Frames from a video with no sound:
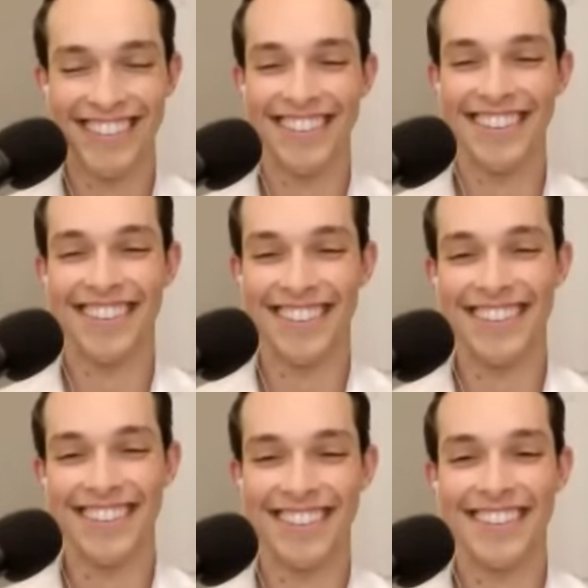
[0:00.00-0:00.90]

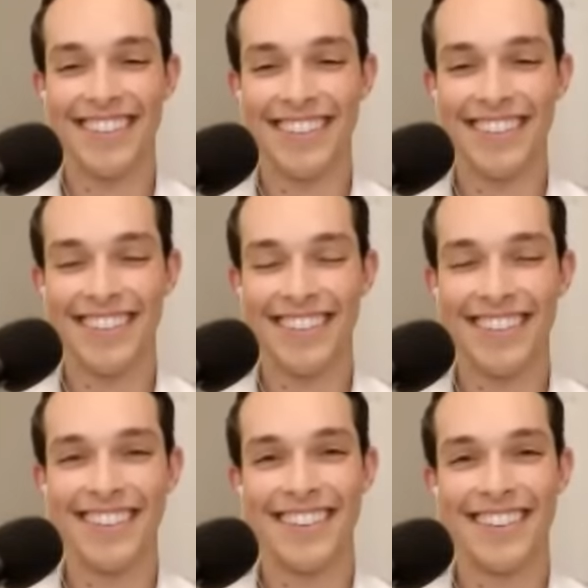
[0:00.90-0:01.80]

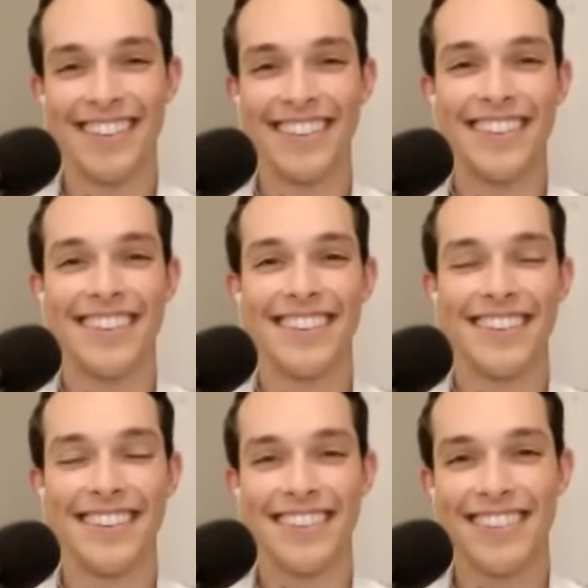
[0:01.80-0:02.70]

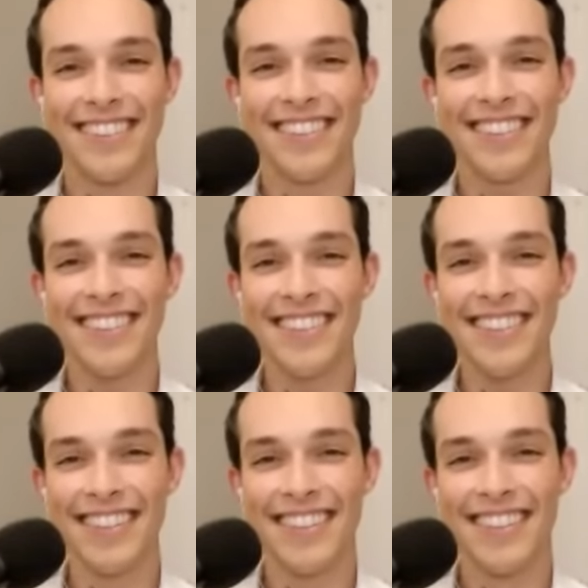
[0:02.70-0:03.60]

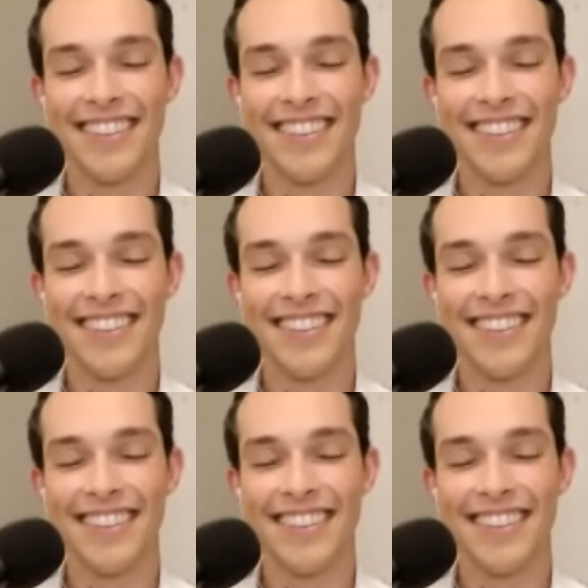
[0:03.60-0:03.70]
The person shown says nothing.